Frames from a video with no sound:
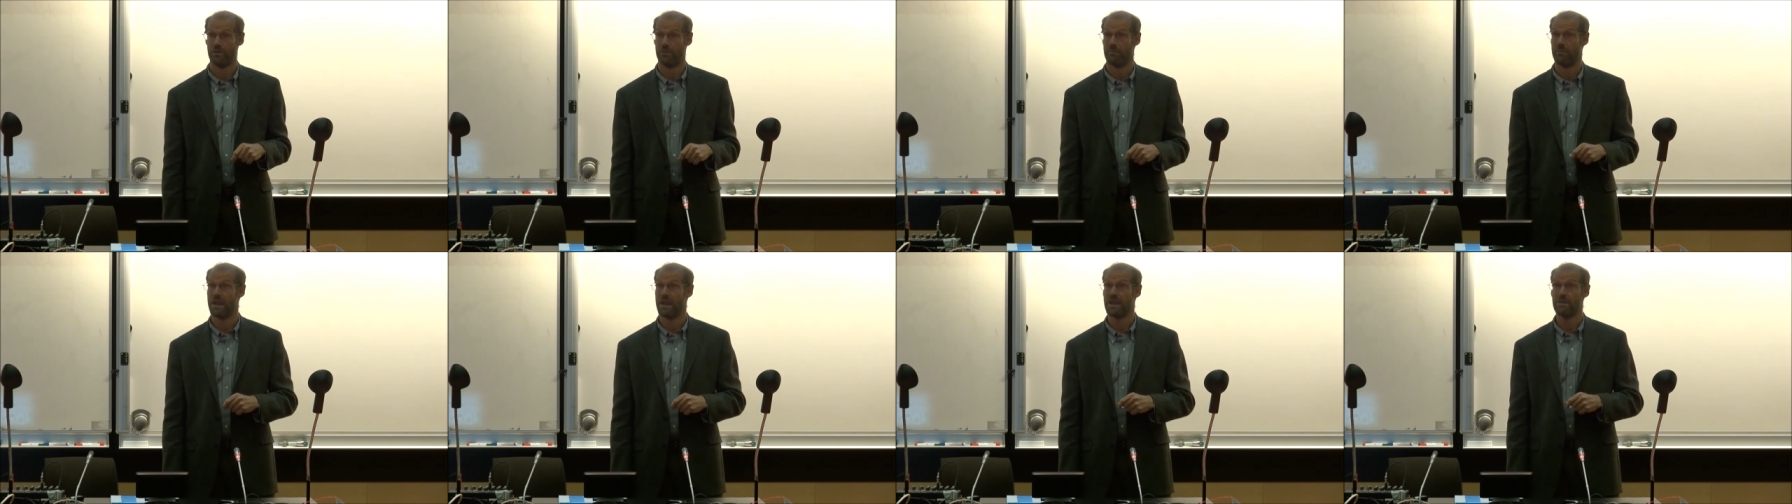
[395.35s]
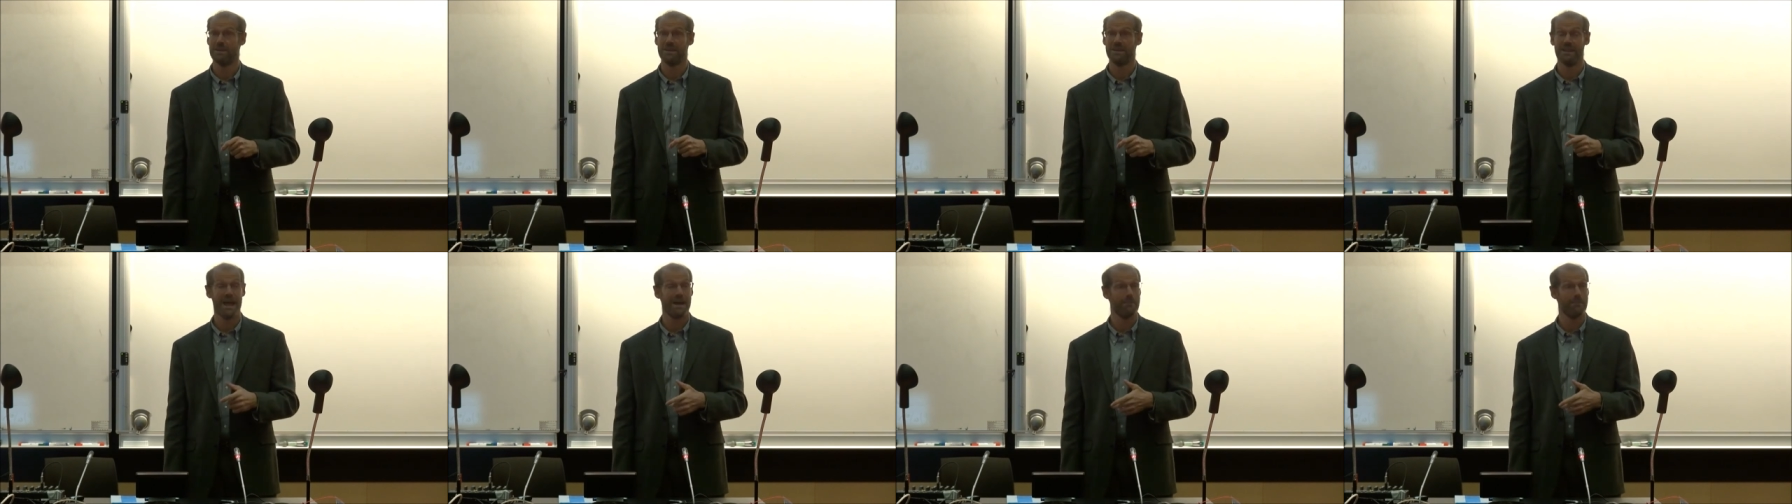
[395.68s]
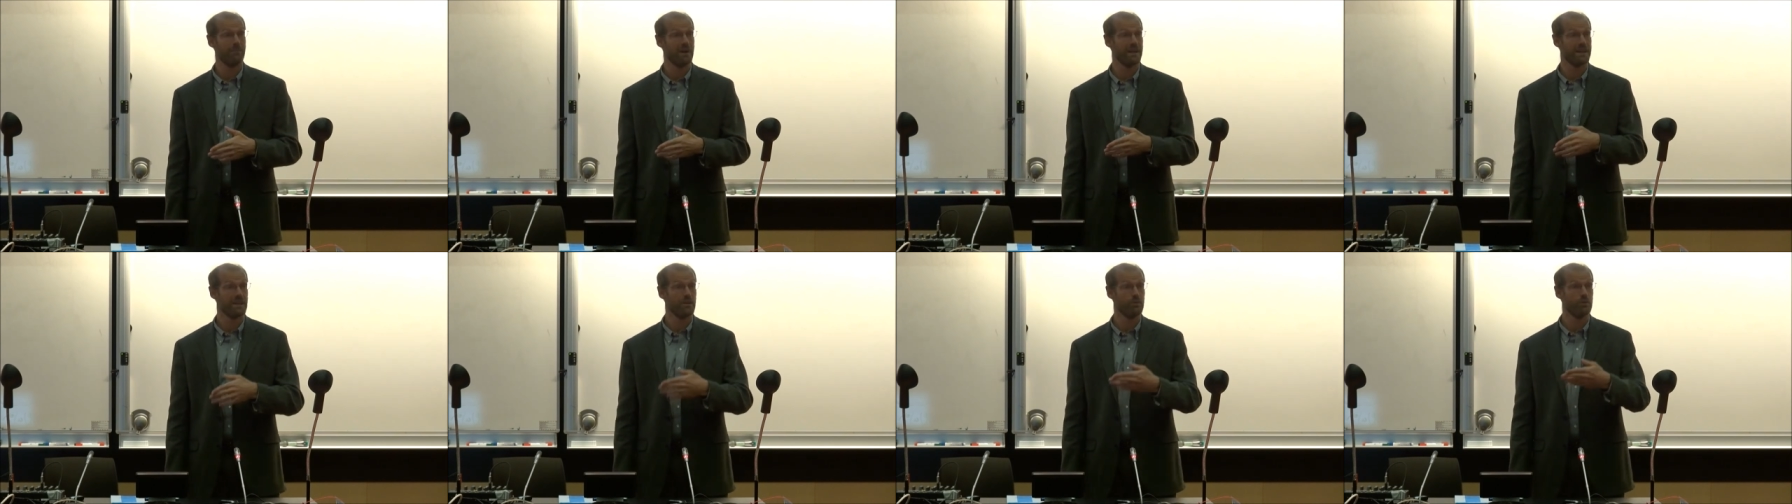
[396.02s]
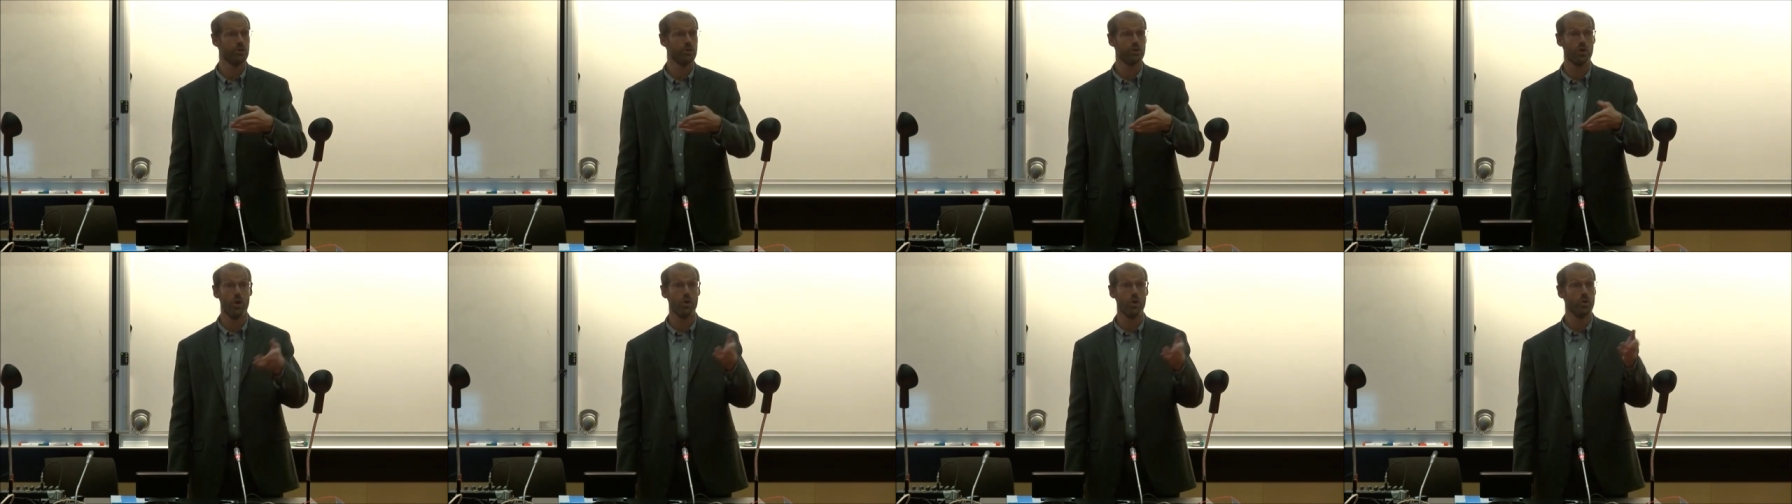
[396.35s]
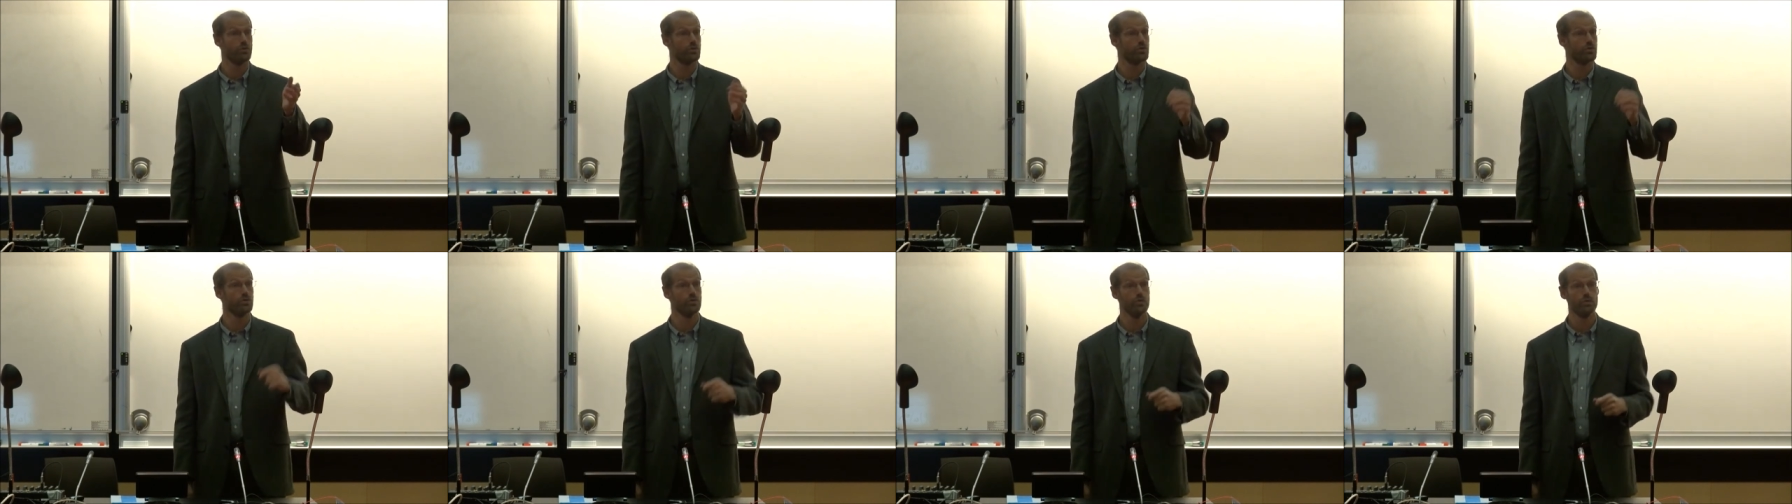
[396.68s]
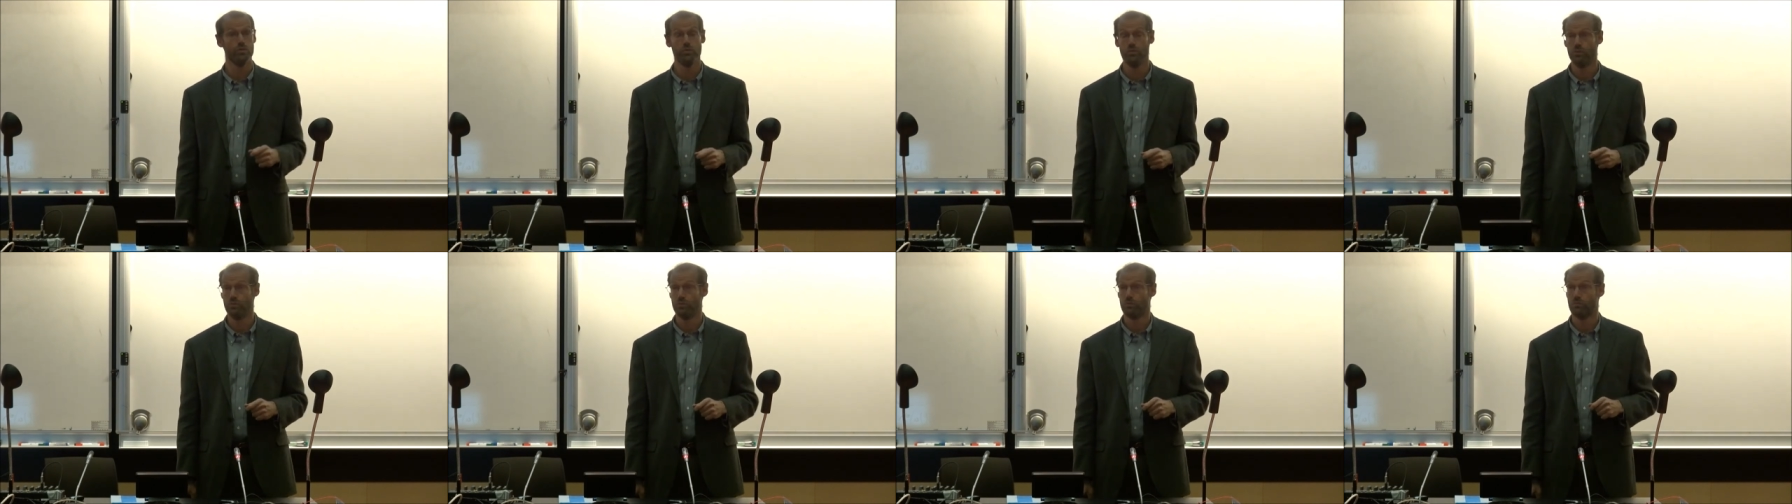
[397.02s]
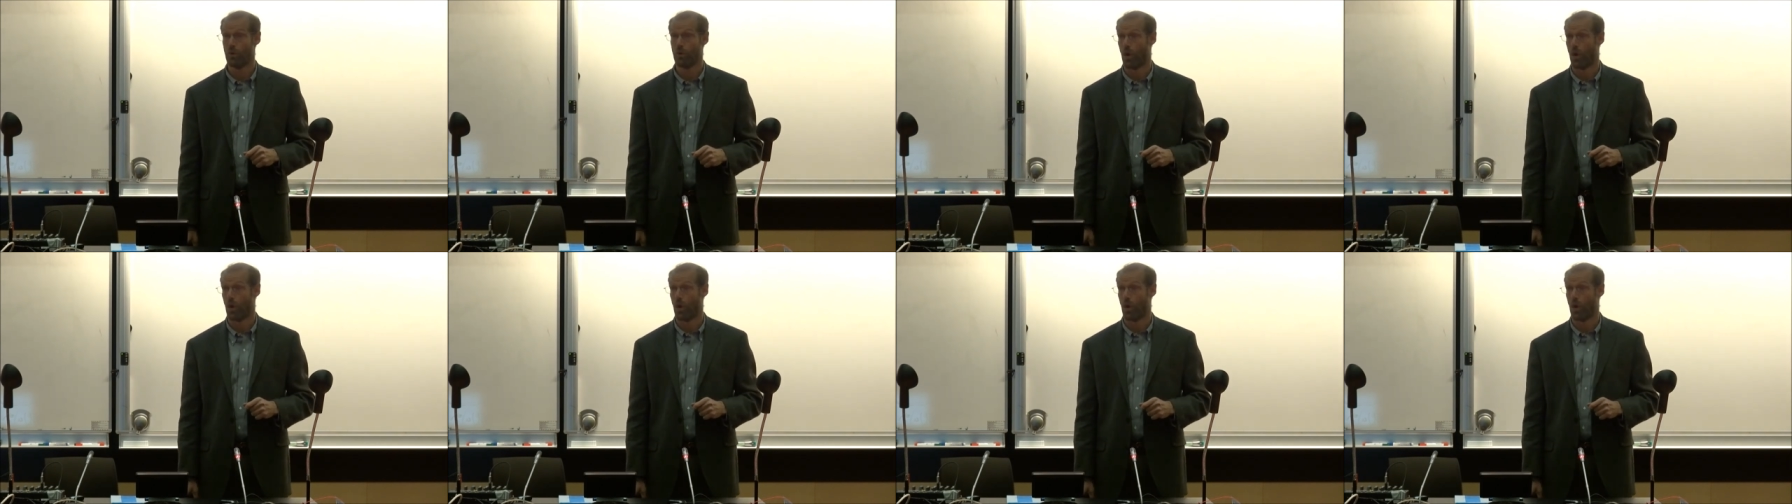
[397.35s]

Maybe that money will go to,